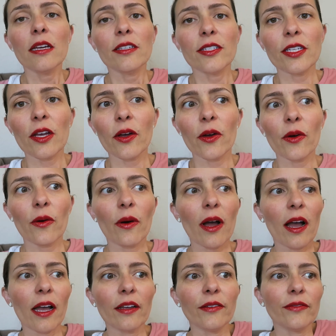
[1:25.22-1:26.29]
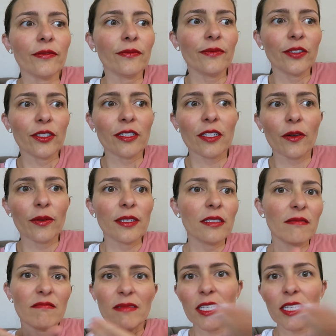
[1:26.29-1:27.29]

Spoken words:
So I've just always,